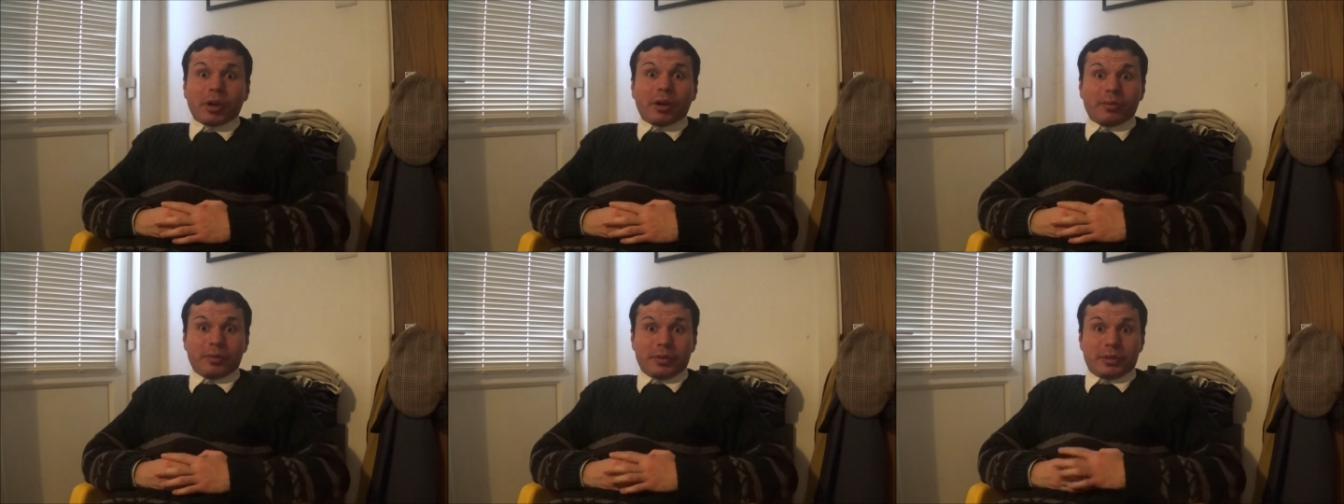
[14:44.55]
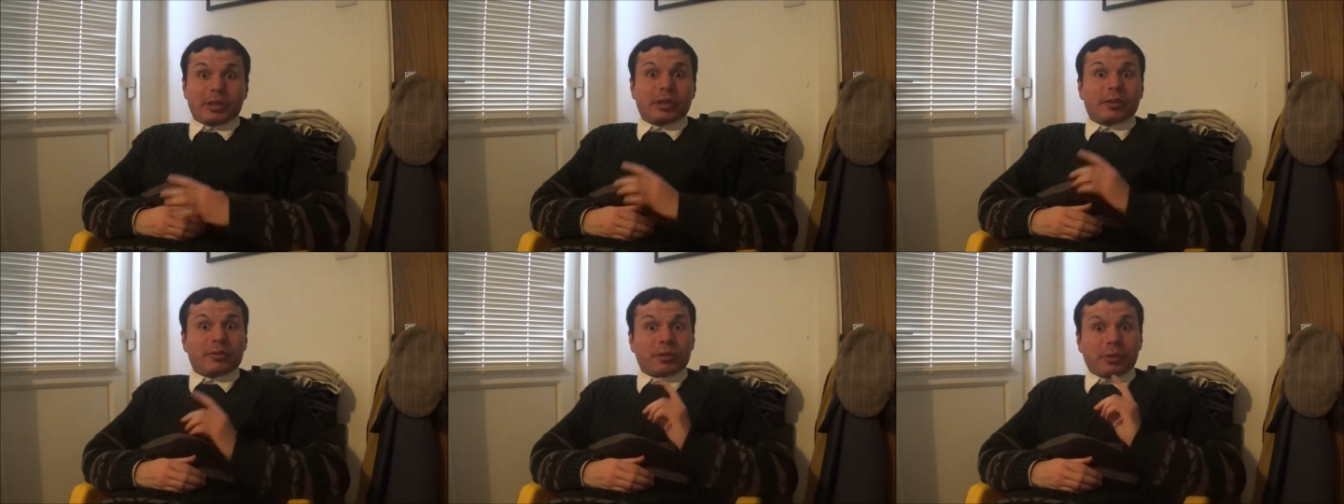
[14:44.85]

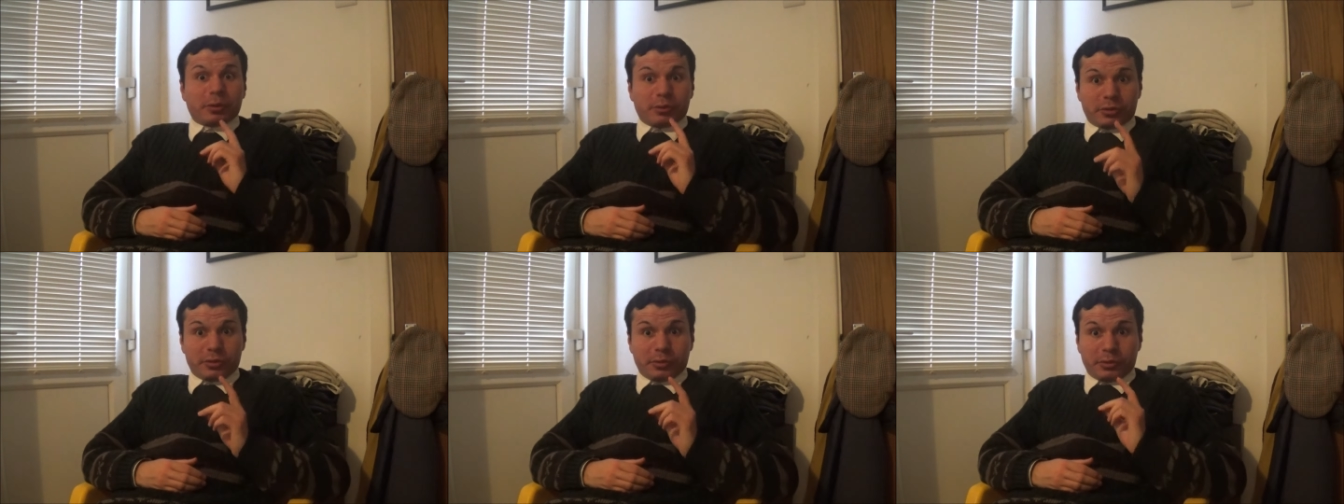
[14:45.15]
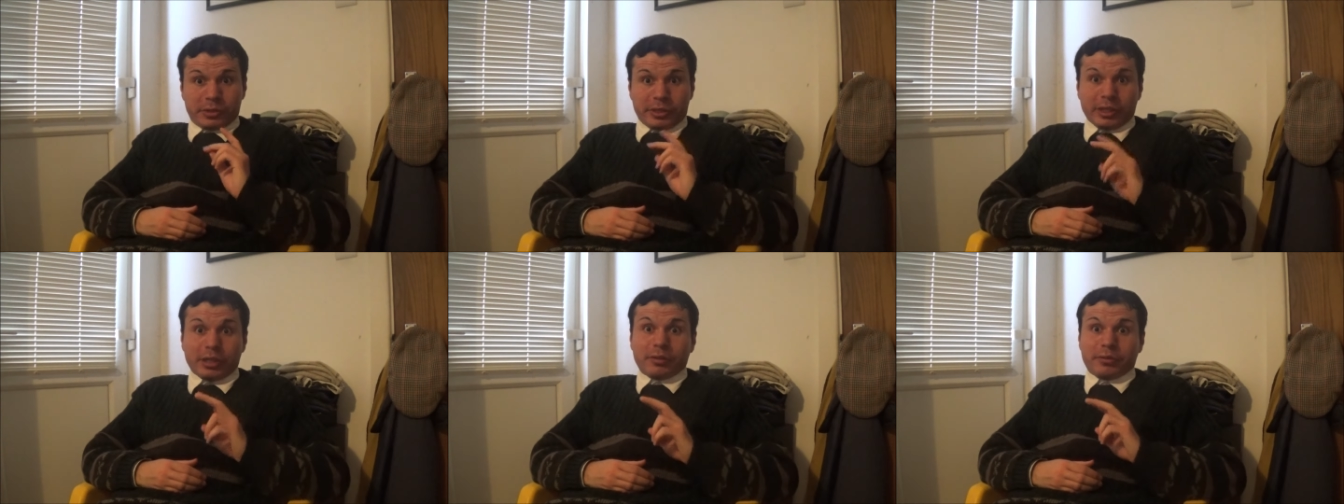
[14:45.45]
obviously, of course,
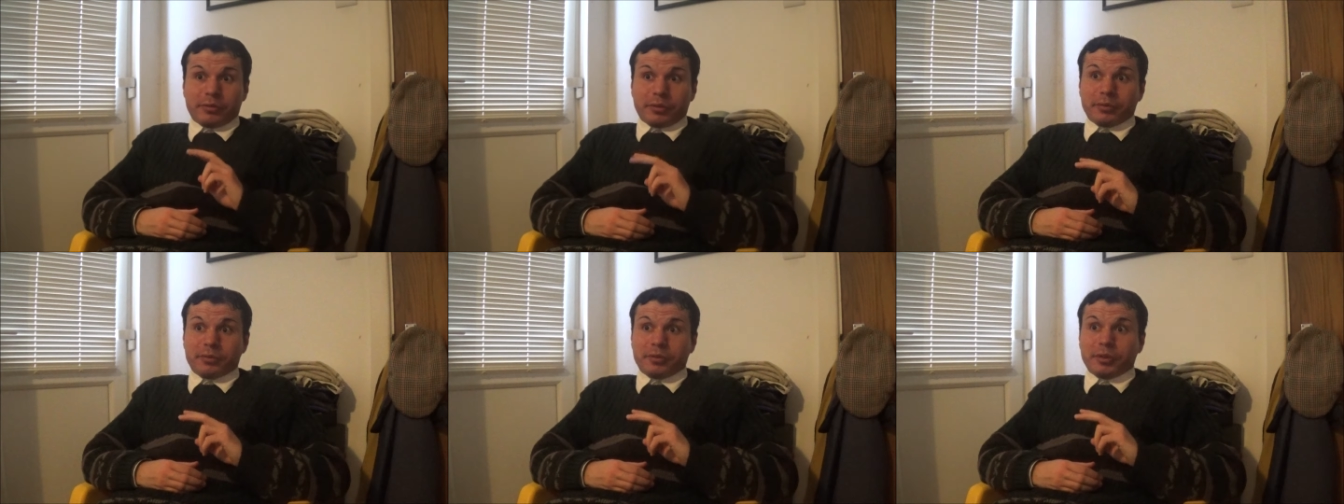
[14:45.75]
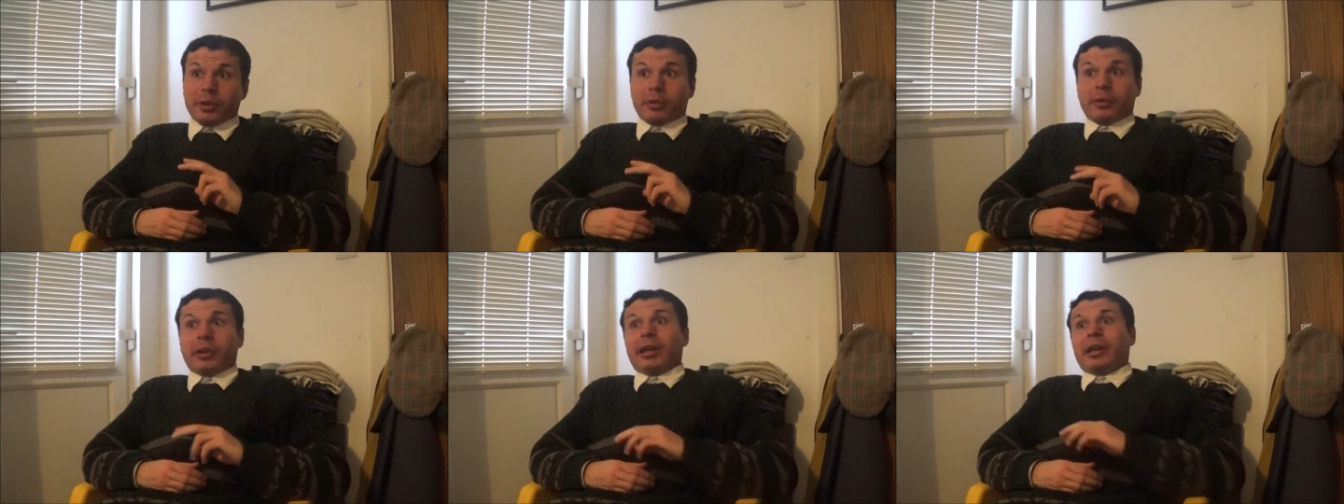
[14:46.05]
yourself and
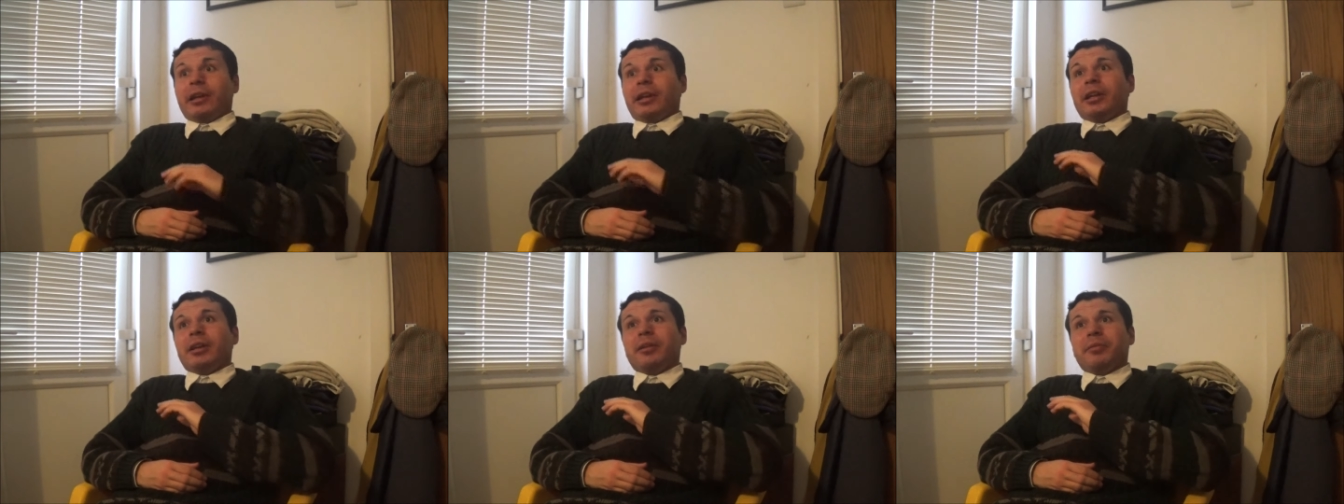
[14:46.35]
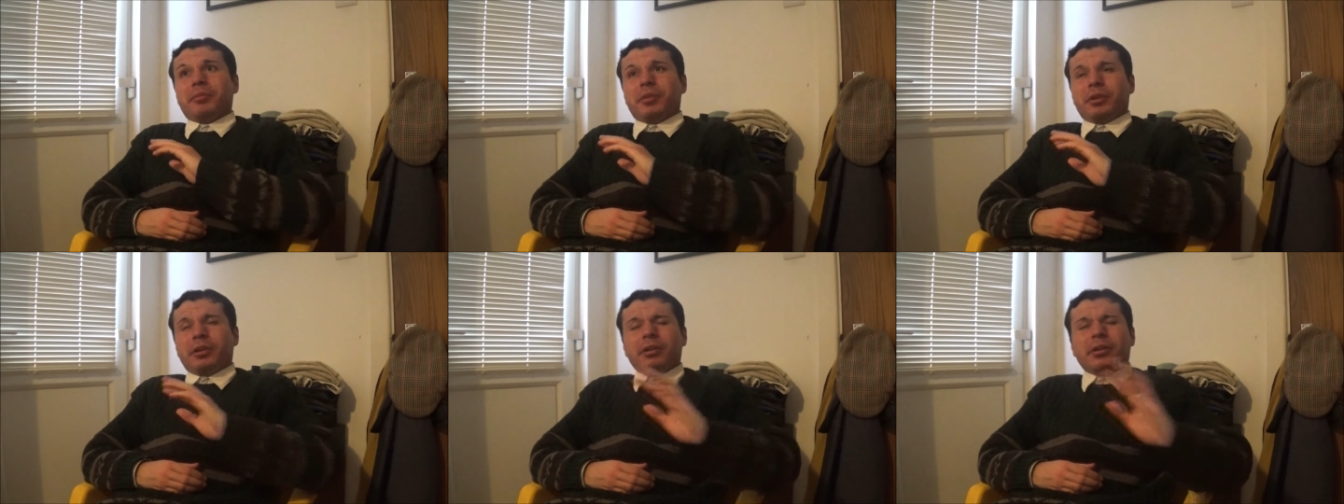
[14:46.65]
Fiona,
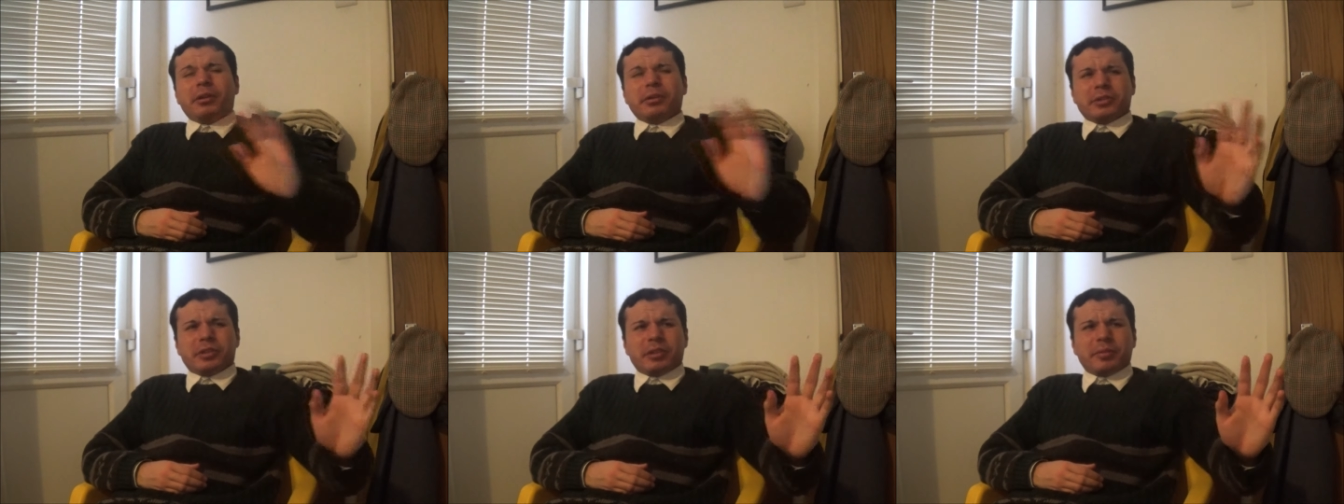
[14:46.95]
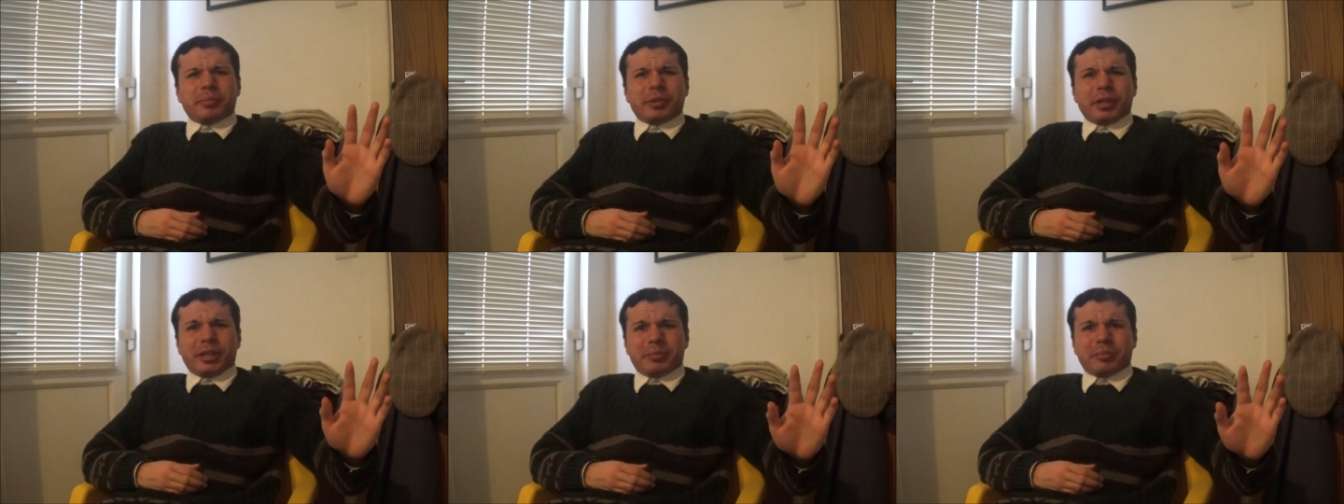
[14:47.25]
and lots
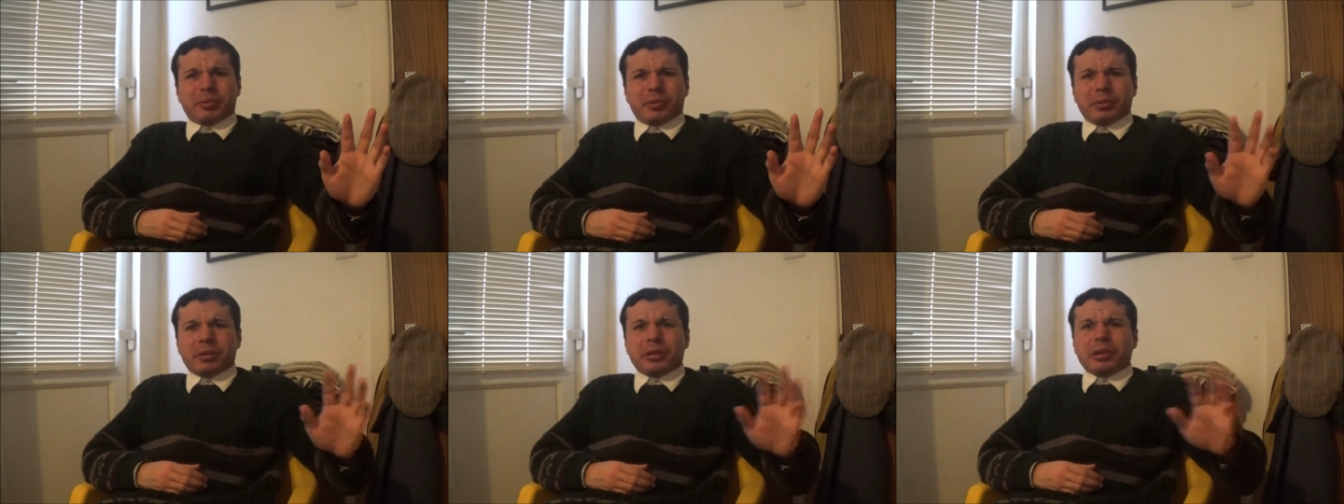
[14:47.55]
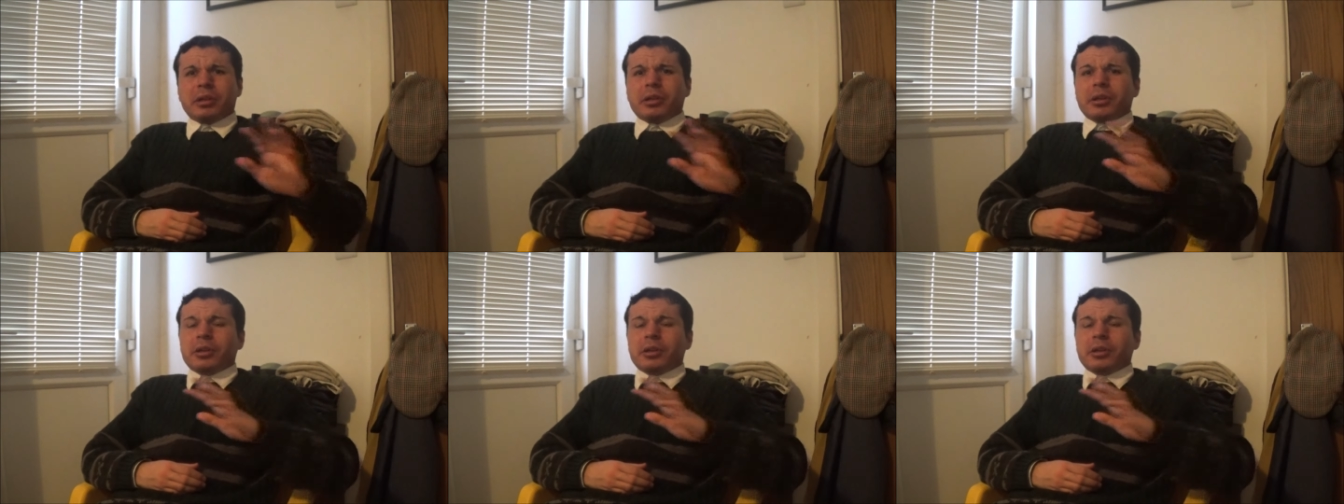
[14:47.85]
of people